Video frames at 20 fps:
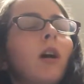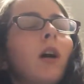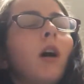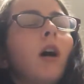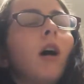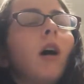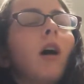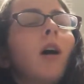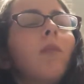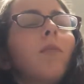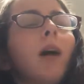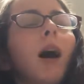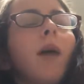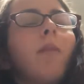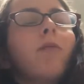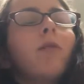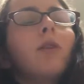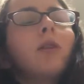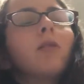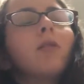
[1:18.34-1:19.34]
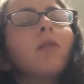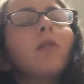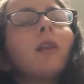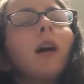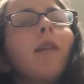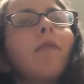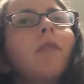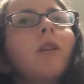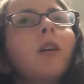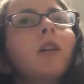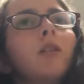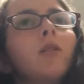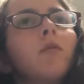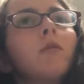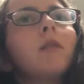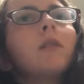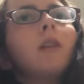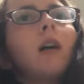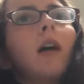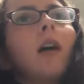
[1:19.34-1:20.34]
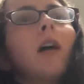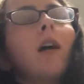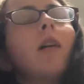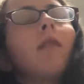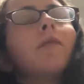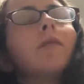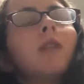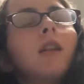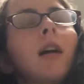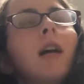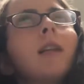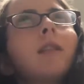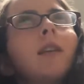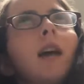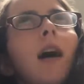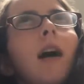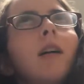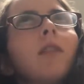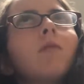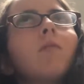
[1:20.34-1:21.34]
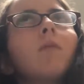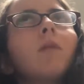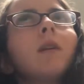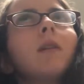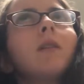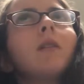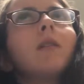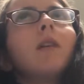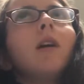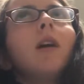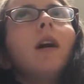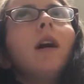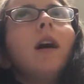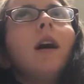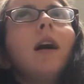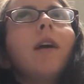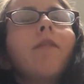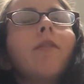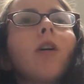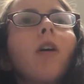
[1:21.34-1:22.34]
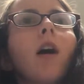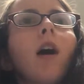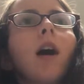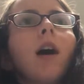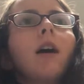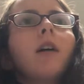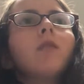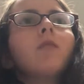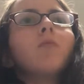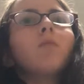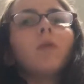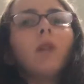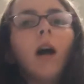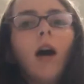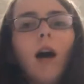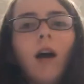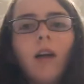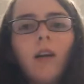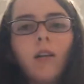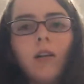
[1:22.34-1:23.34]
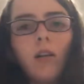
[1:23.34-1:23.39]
the operational definition of stay on task was if their eyes were not